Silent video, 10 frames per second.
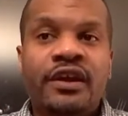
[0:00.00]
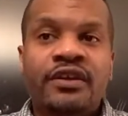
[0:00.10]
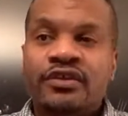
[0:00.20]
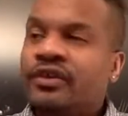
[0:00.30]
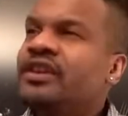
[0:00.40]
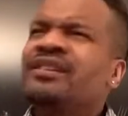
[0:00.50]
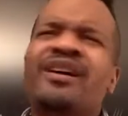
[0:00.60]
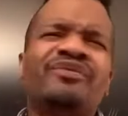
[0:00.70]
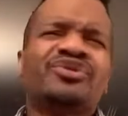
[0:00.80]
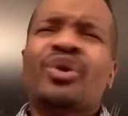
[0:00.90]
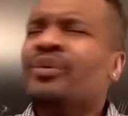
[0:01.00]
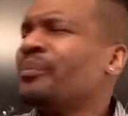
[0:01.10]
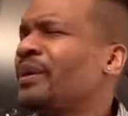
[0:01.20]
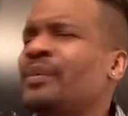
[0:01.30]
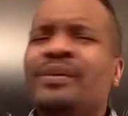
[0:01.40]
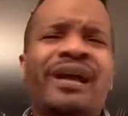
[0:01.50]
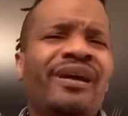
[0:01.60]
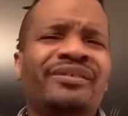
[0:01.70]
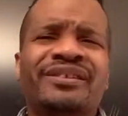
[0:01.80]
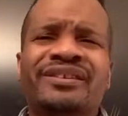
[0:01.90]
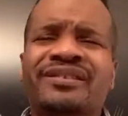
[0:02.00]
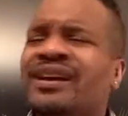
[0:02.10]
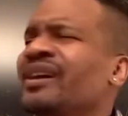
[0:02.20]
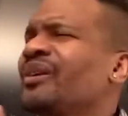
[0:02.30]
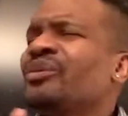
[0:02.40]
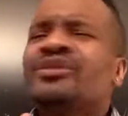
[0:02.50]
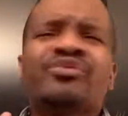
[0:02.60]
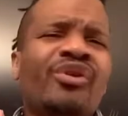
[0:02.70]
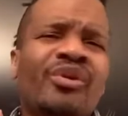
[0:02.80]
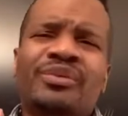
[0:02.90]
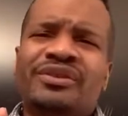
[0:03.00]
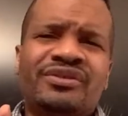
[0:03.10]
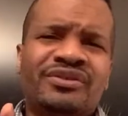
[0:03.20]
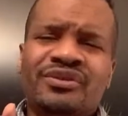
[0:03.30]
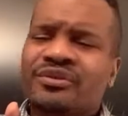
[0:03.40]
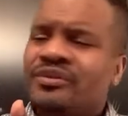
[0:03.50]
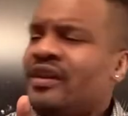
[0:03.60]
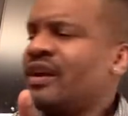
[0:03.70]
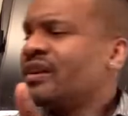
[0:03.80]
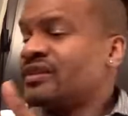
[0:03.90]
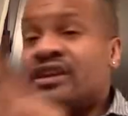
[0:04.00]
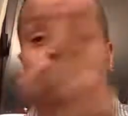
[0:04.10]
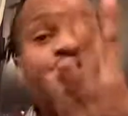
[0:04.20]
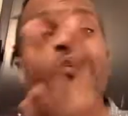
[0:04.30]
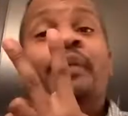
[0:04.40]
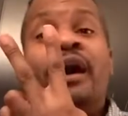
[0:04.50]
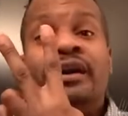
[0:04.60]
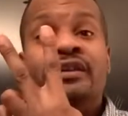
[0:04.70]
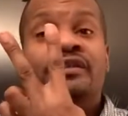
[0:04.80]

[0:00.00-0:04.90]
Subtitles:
He loved choking people out. And what's wrong with this dude? That's 2 bodies.